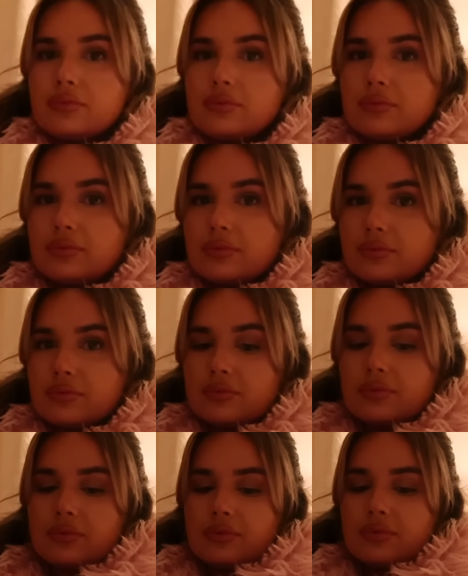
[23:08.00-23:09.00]

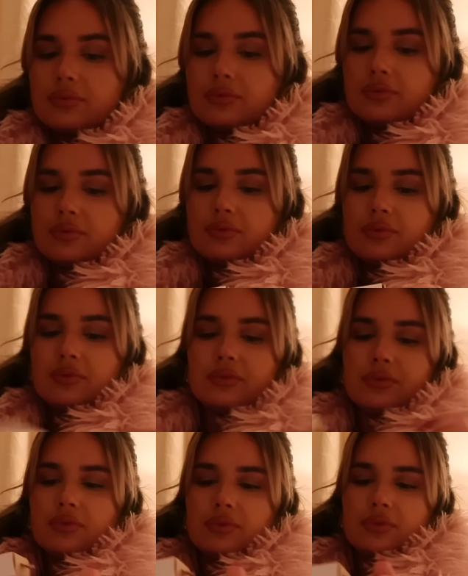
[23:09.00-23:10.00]

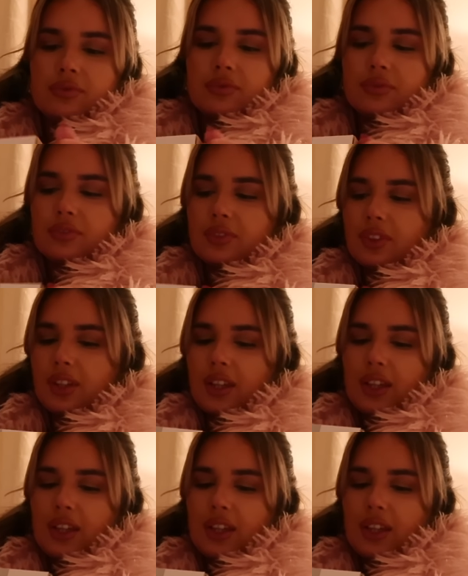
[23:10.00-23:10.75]
[no speech]